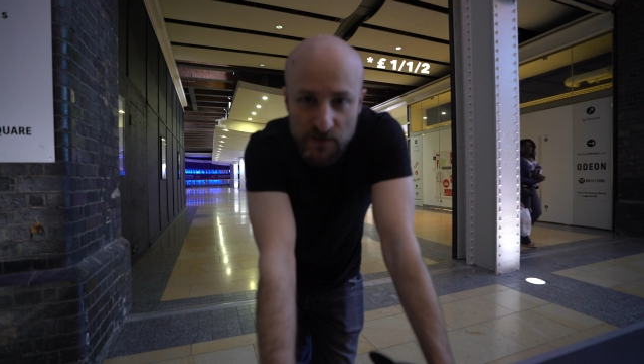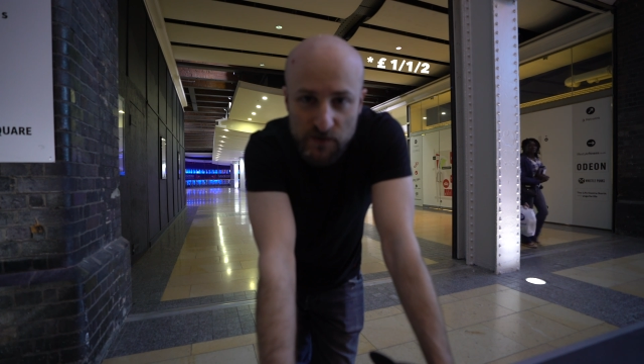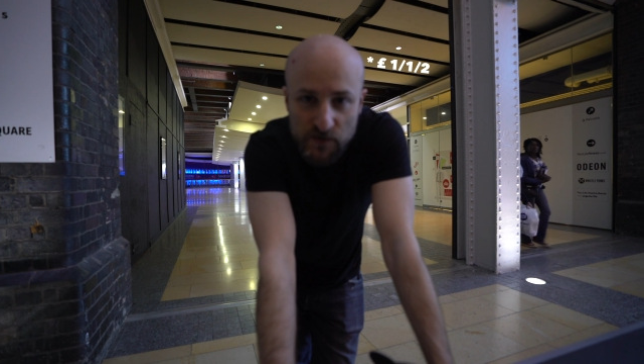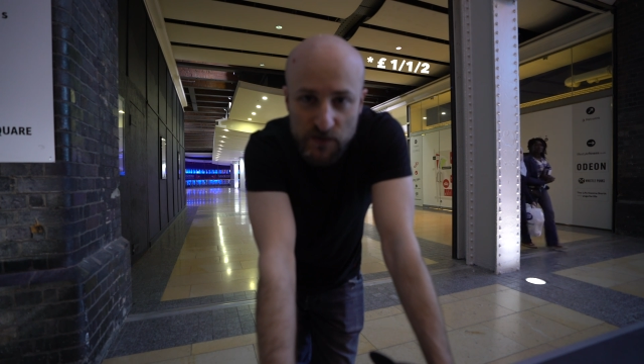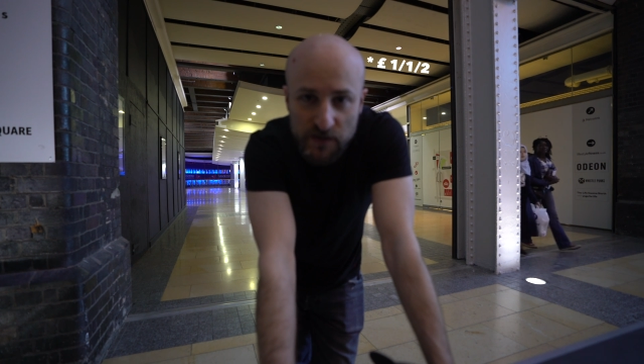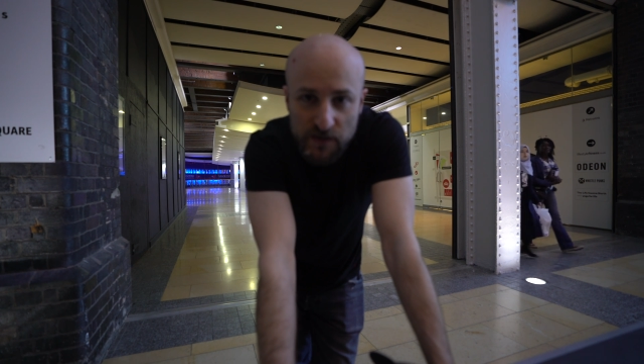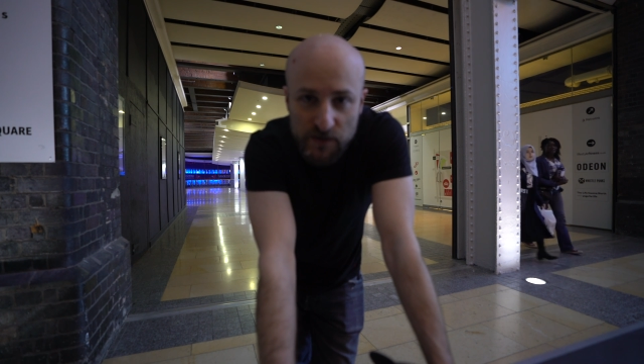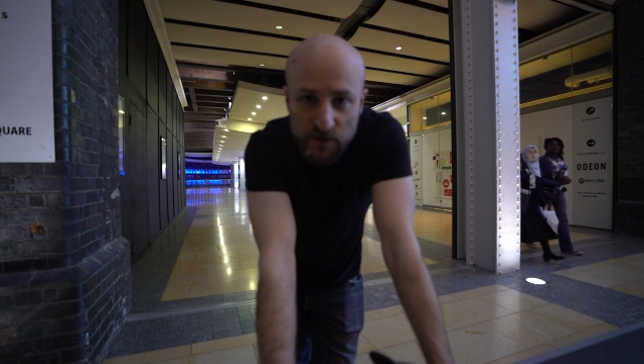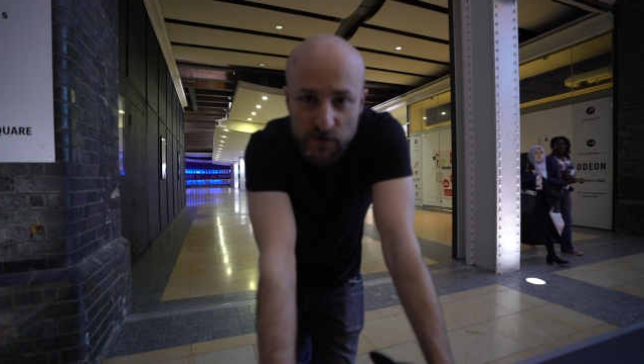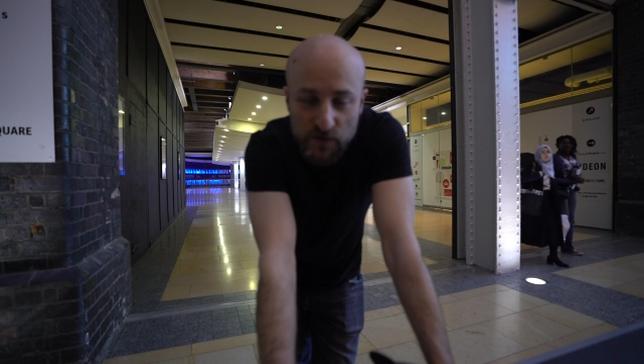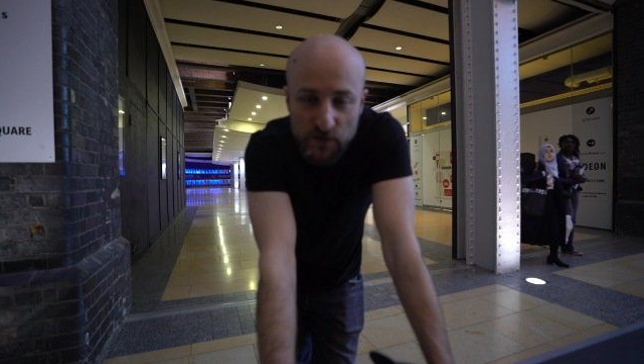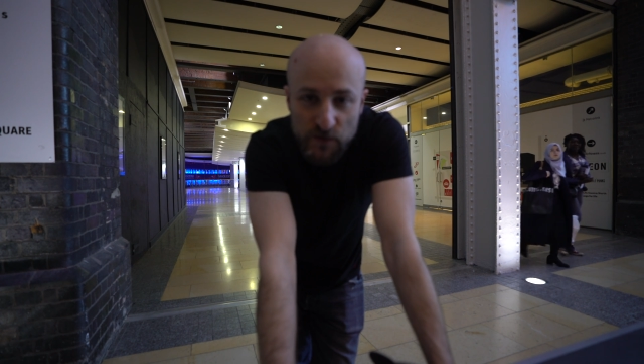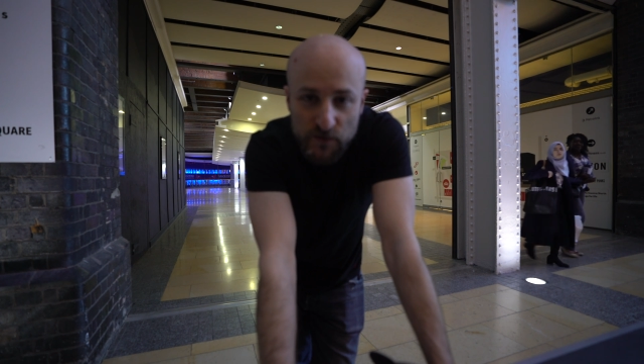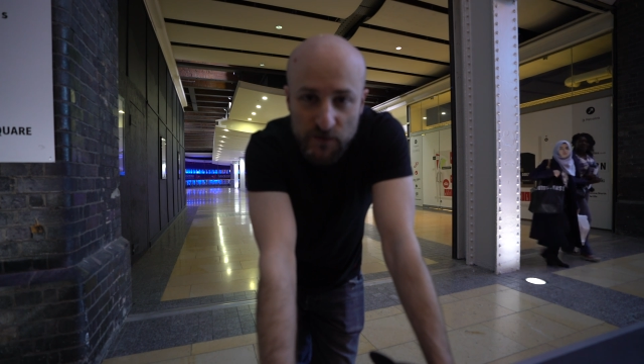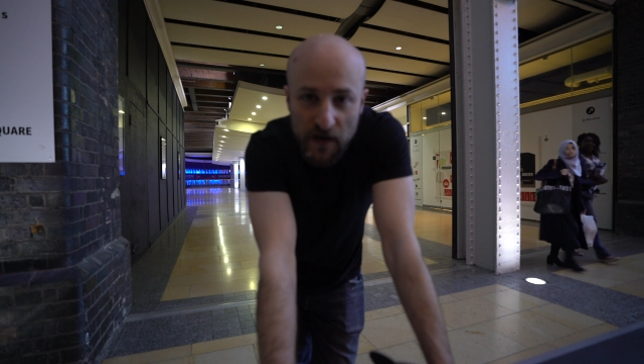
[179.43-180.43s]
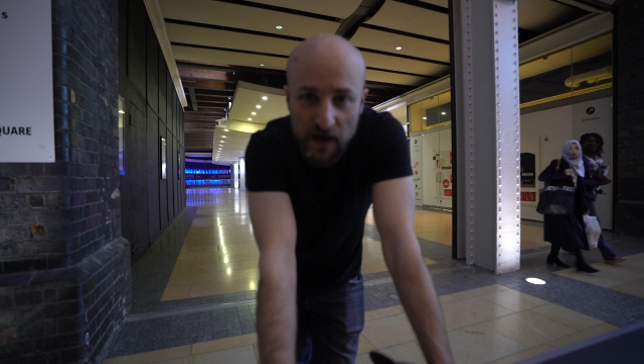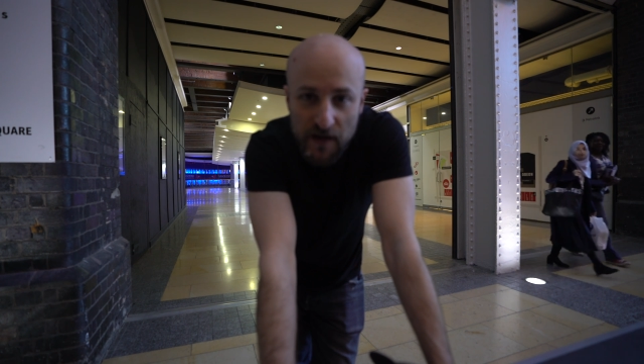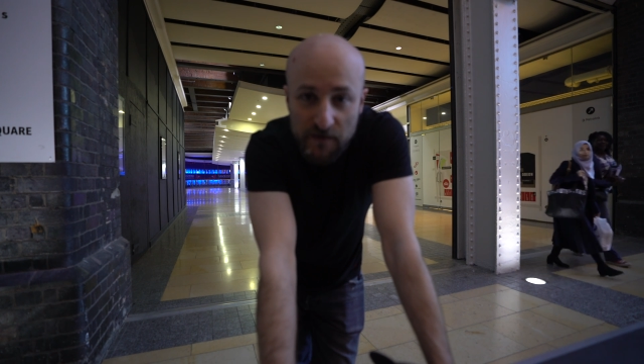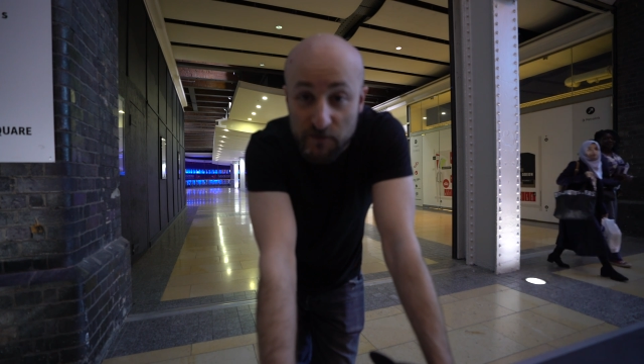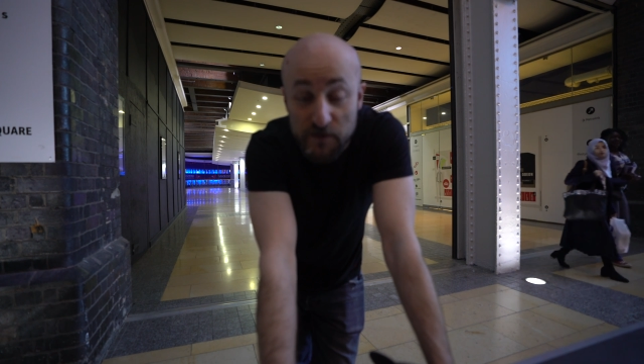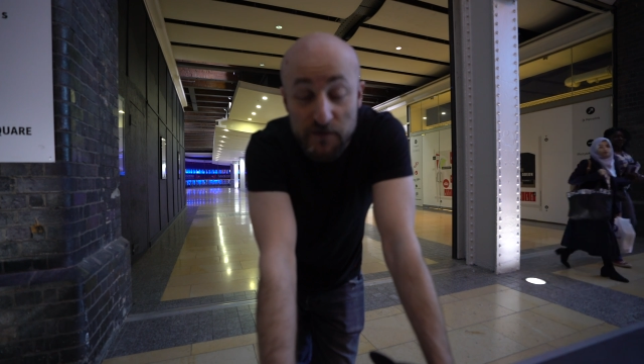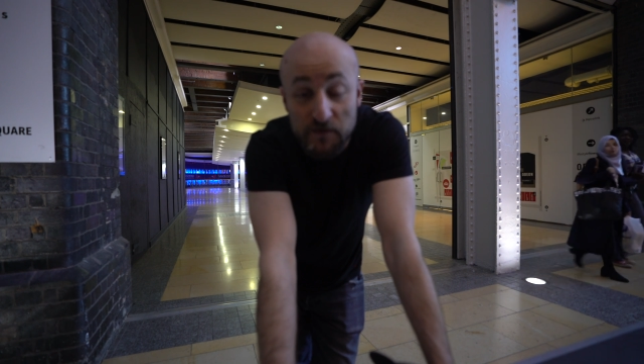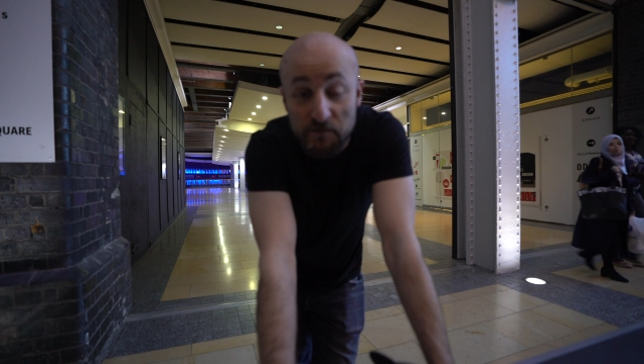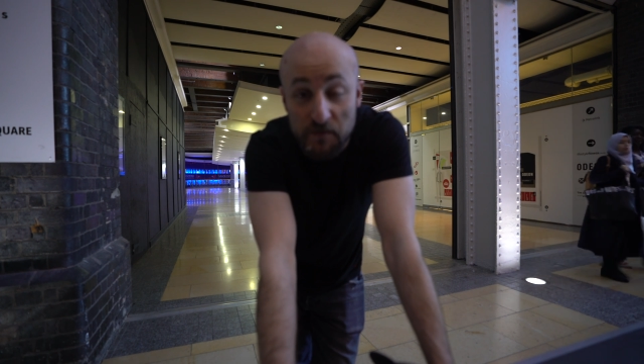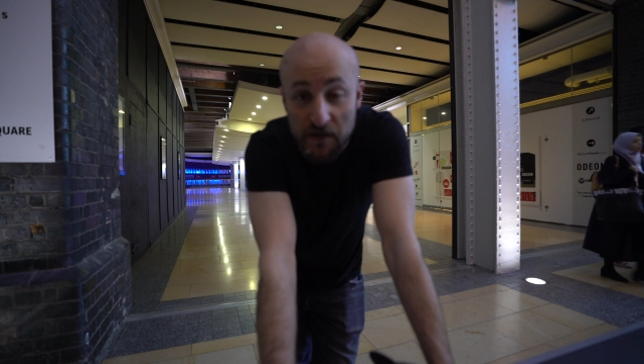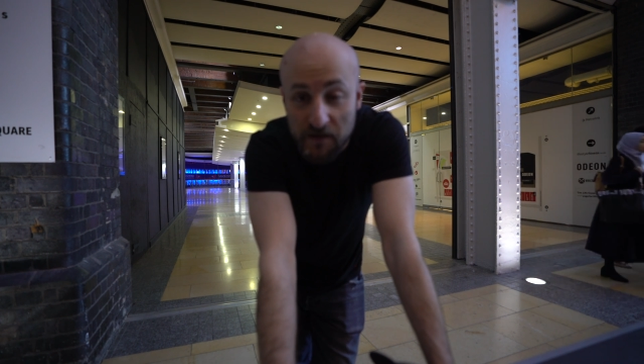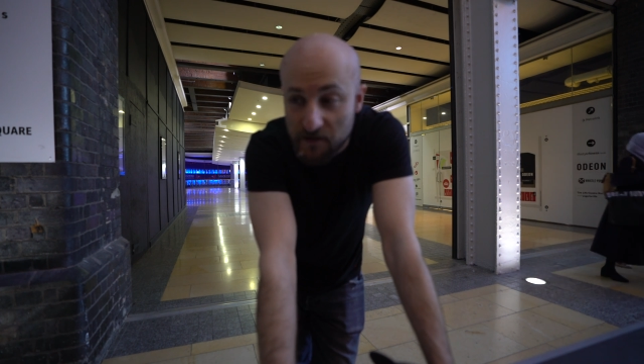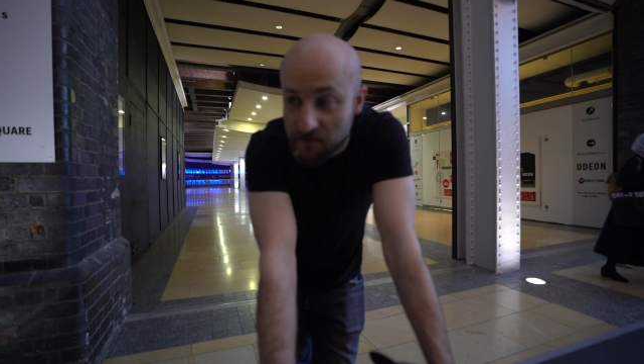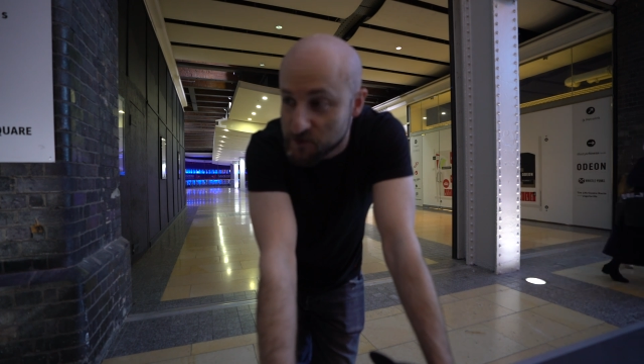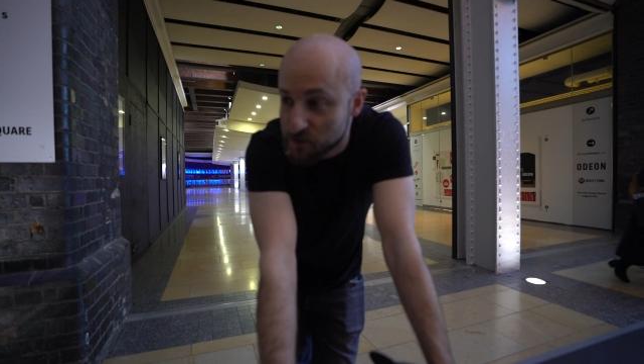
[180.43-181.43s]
usually a 2-2-5 or even bigger,